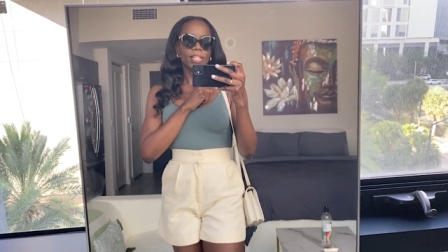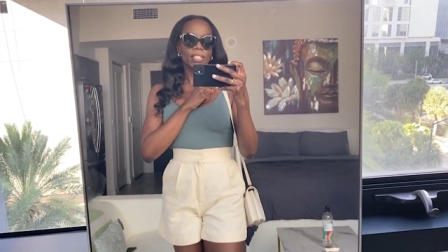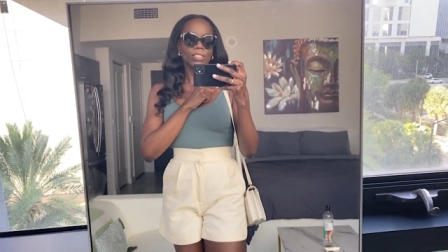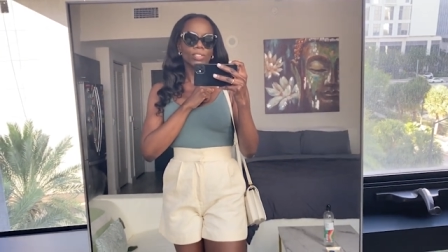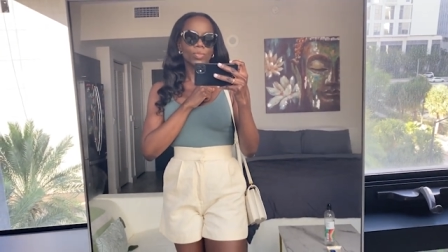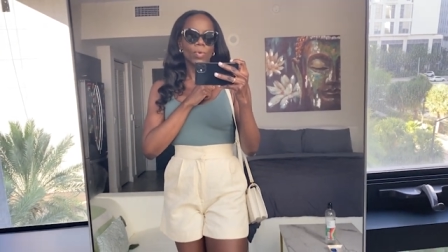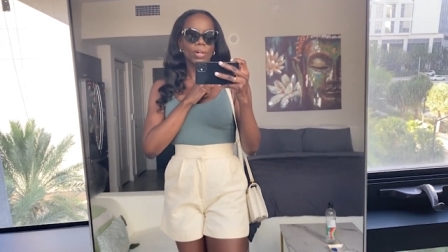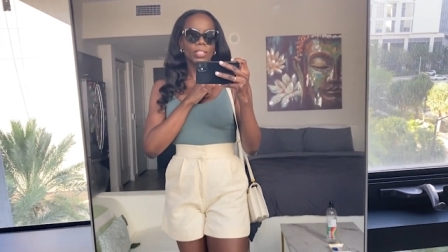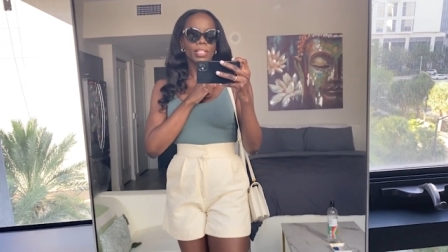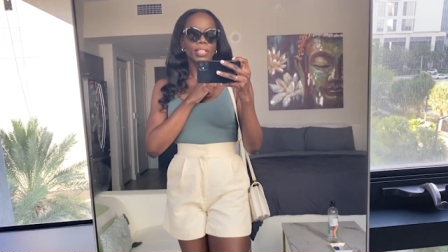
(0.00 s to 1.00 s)
I can just
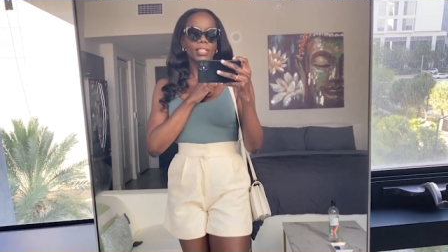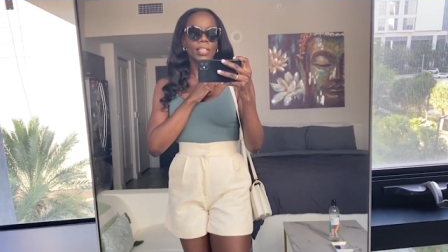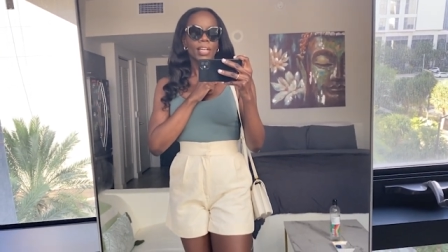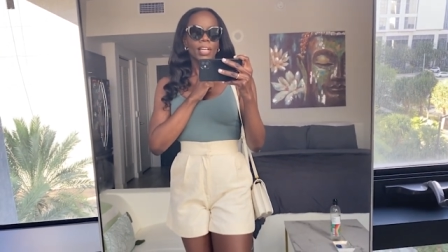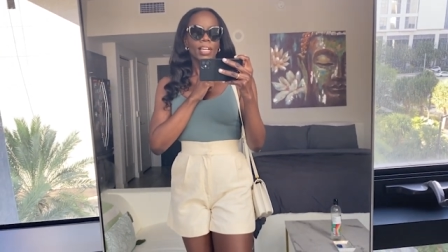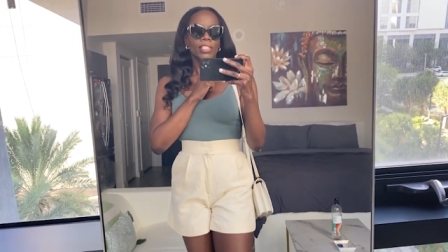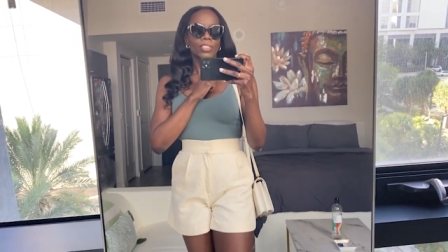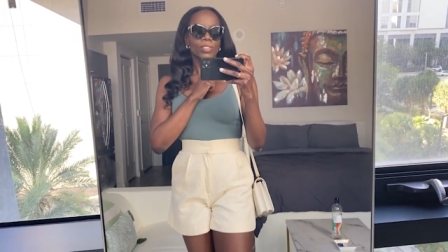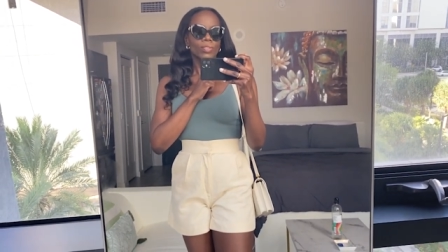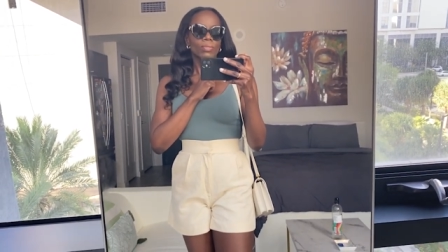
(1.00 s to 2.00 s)
walk there and
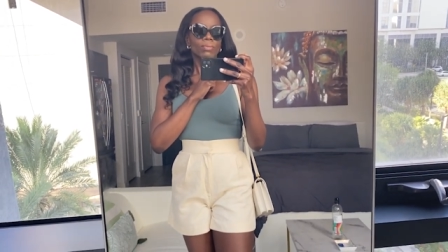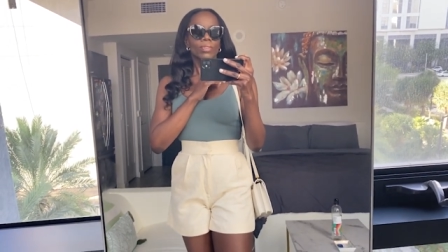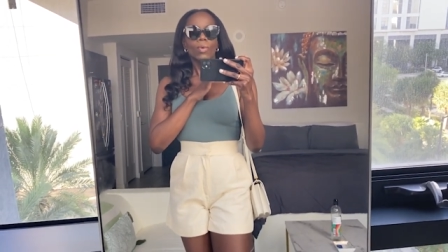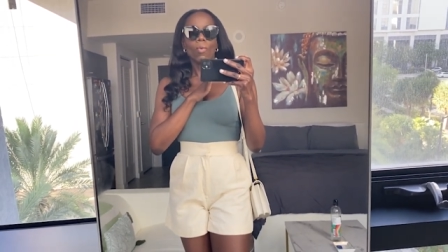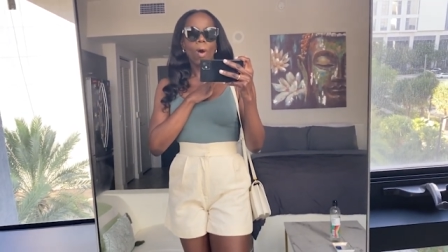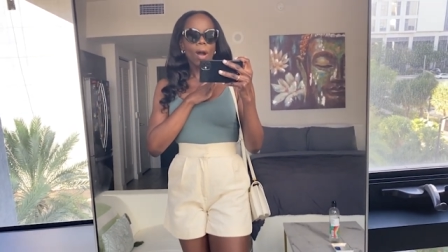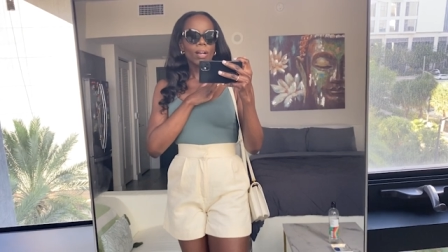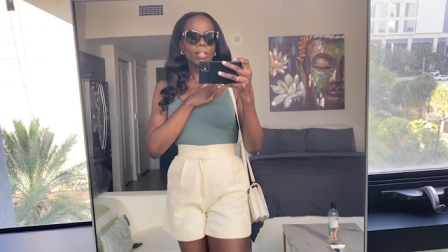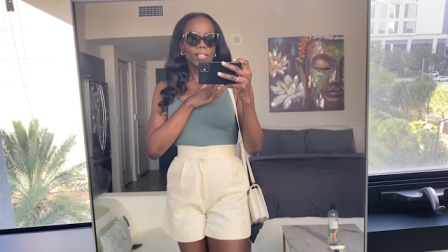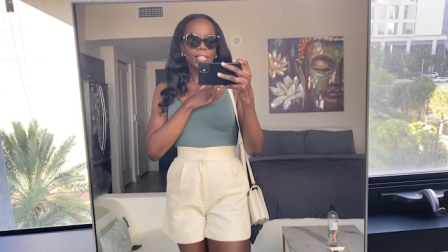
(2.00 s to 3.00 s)
just
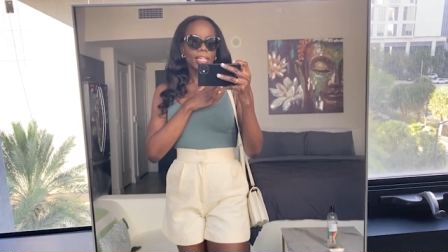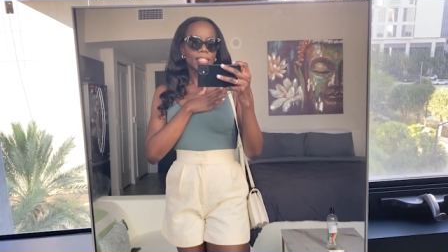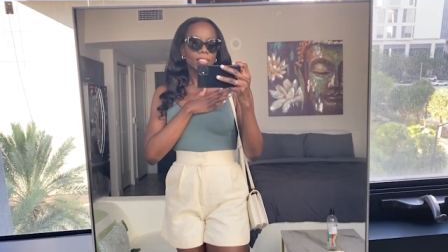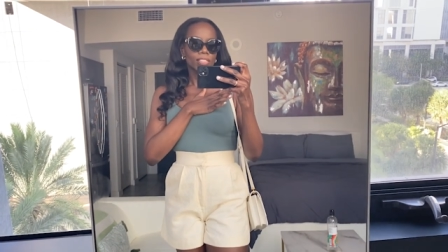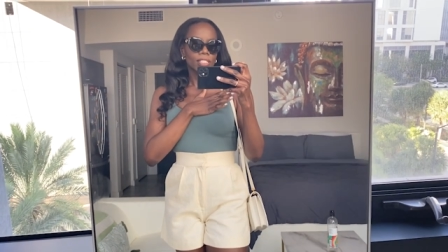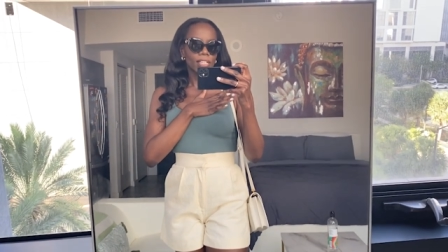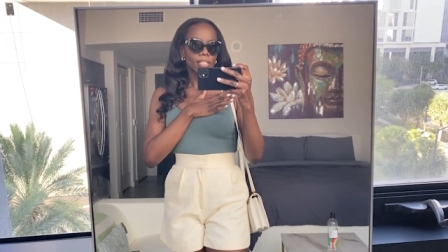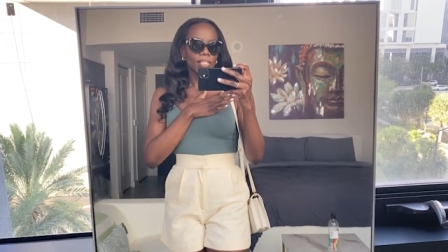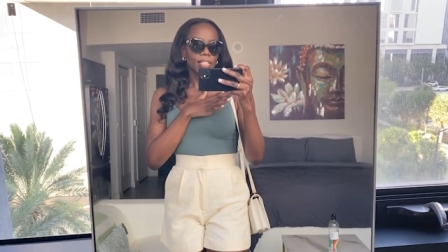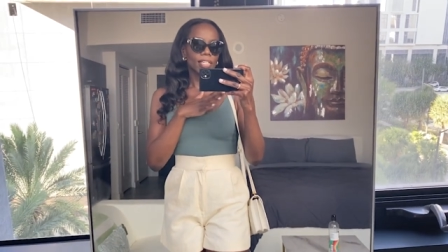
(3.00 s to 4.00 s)
walk and kind of check
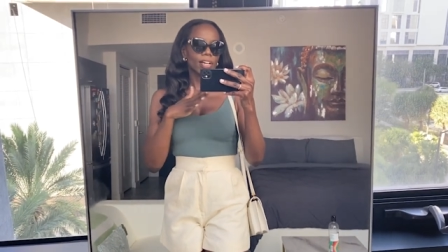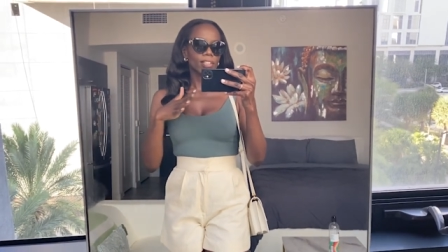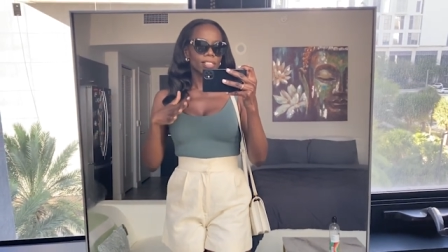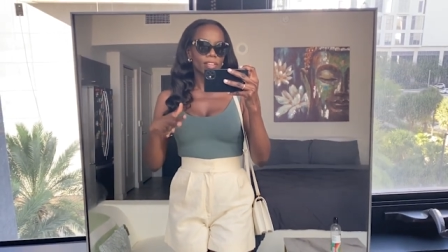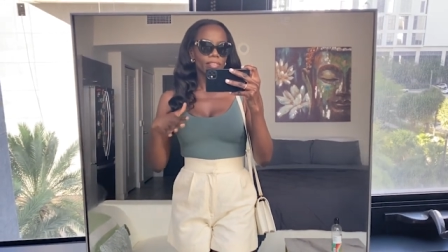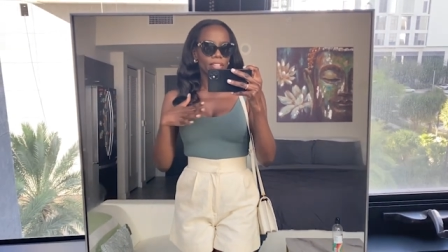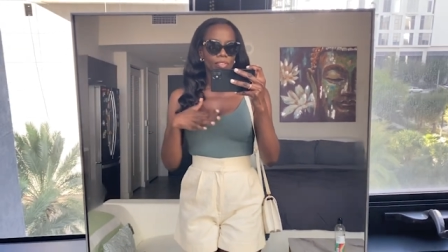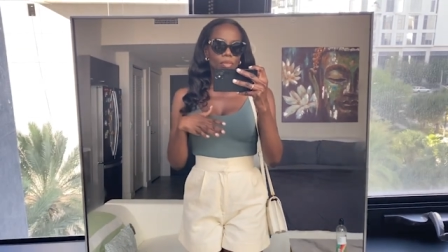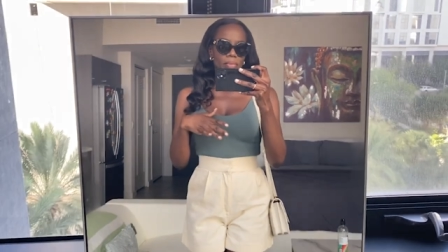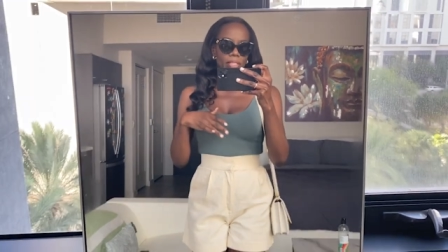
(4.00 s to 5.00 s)
it out because I've
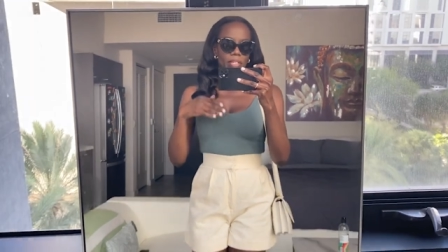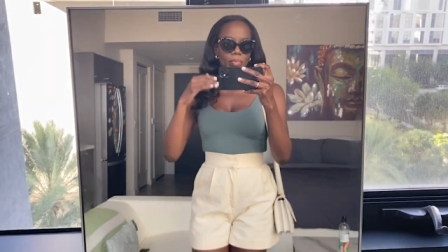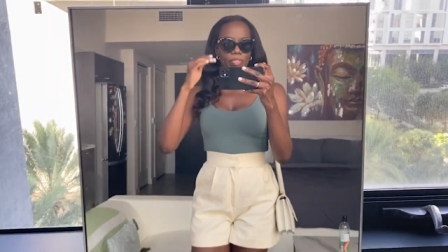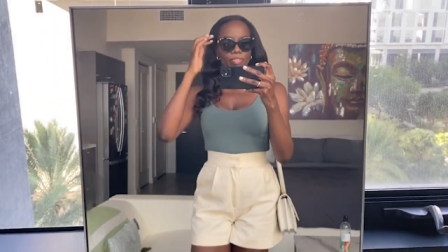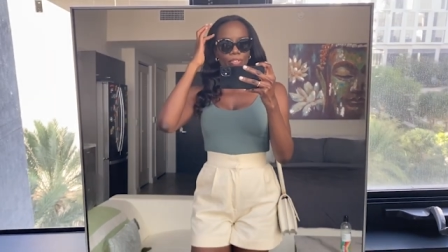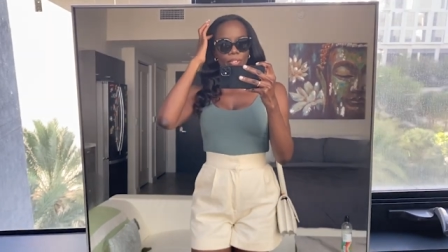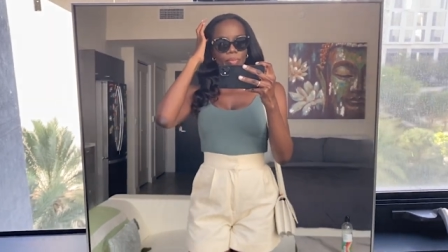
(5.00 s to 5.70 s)
never been there before.